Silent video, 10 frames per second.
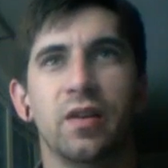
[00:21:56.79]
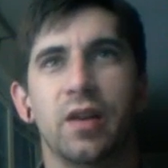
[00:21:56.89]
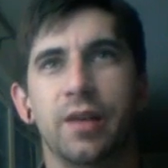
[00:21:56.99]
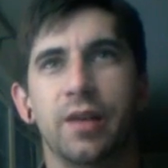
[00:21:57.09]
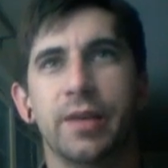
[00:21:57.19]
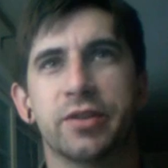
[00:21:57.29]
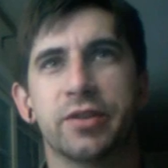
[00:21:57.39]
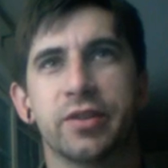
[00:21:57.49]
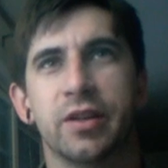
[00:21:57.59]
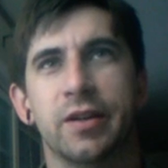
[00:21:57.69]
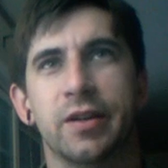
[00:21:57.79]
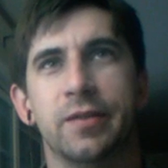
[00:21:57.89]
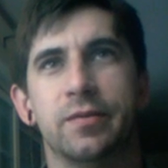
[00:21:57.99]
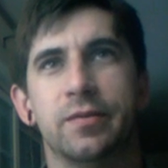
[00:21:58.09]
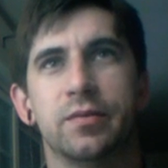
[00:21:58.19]
And I'm actually going to
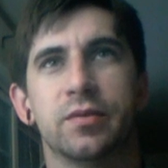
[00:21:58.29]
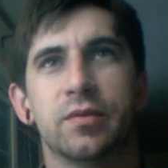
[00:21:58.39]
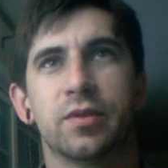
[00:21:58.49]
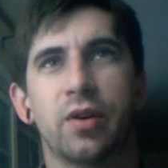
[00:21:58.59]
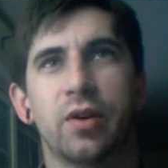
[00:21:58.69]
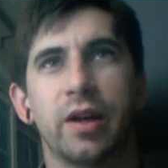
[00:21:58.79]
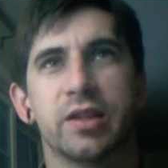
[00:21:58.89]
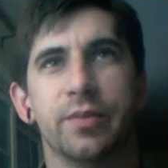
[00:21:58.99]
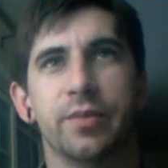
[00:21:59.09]
crank some